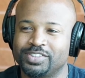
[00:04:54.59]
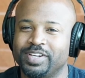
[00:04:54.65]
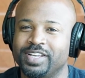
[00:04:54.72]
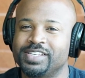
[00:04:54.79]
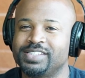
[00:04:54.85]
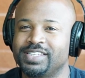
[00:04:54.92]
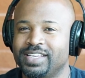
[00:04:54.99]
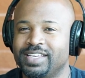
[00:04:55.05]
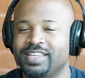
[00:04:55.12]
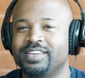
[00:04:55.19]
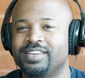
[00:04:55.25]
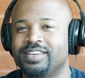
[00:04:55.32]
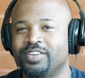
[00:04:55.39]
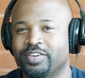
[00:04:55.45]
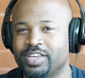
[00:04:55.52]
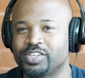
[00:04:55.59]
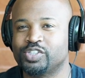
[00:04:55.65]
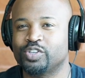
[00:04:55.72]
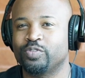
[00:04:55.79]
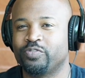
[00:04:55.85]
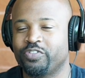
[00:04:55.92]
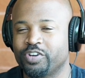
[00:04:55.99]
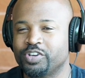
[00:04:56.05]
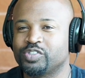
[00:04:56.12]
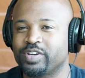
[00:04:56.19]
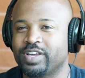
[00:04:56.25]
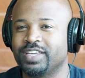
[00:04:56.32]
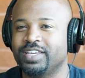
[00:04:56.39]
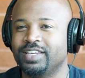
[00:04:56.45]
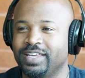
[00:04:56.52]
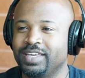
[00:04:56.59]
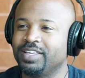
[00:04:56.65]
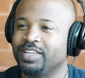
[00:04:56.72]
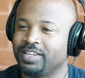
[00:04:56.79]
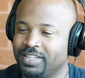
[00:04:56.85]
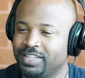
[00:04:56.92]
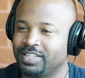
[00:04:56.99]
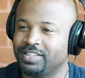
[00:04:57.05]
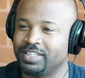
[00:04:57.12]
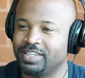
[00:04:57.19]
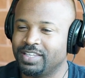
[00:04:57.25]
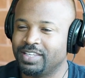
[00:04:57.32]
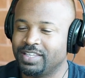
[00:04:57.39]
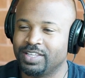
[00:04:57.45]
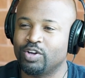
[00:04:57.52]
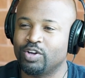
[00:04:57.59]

they said, okay, so first strike he late. Then did it go